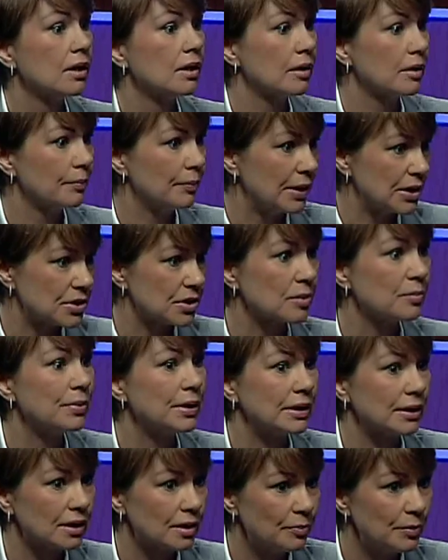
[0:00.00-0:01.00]
a patient
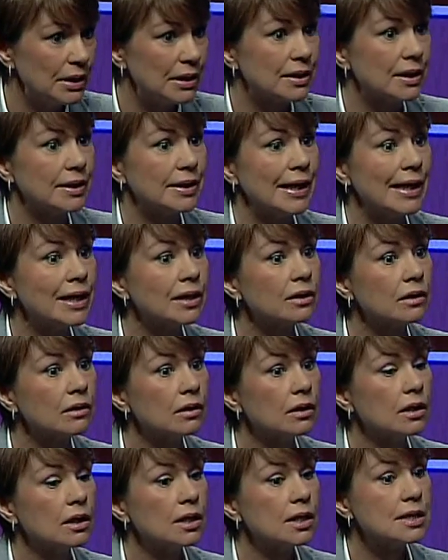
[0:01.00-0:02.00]
being admitted and
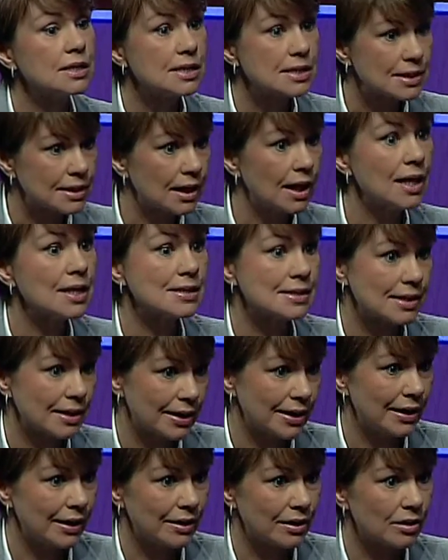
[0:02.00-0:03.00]
discuss the
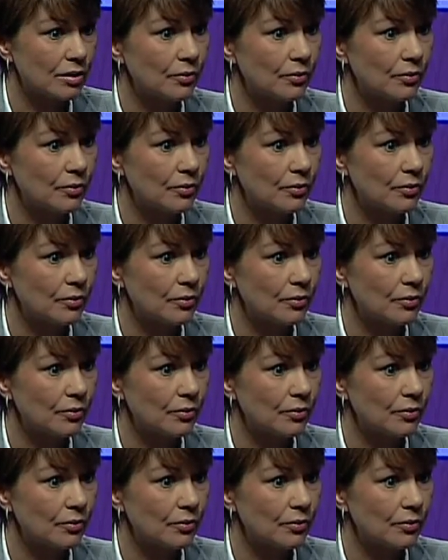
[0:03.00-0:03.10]
care.